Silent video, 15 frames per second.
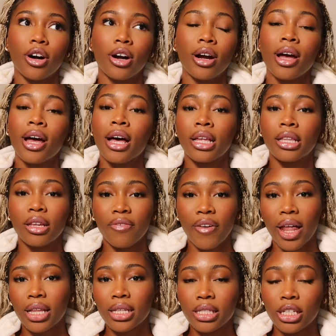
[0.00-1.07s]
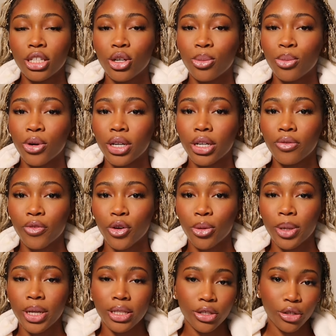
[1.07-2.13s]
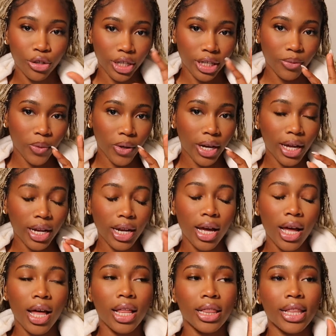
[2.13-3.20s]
are the Valentino Born in Roma, the green one.